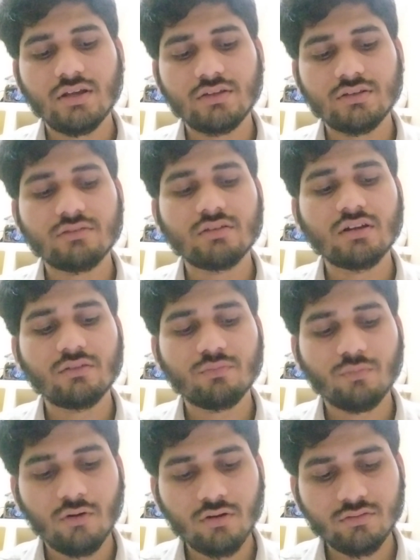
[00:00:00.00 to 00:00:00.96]
the
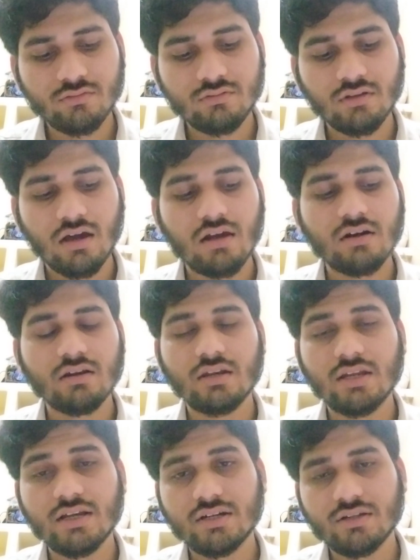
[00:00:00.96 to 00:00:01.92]
sunspots are
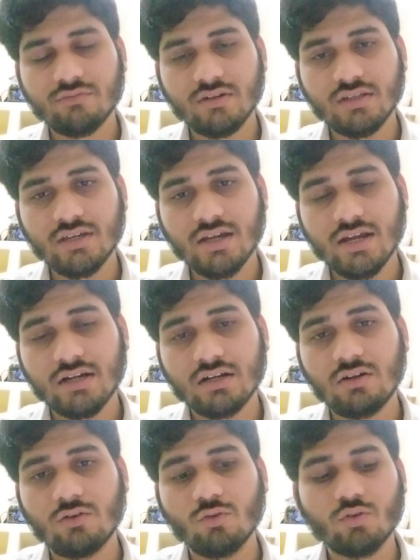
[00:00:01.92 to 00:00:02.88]
relatively at
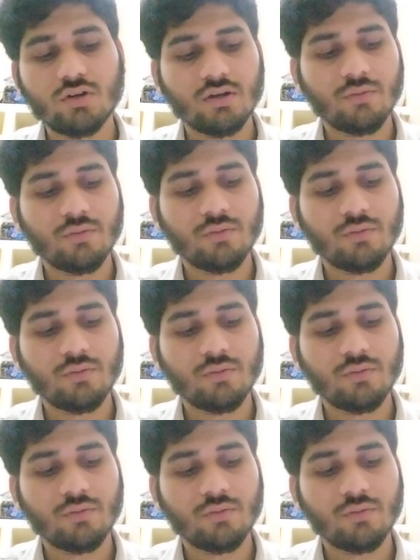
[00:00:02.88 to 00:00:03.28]
low temperature.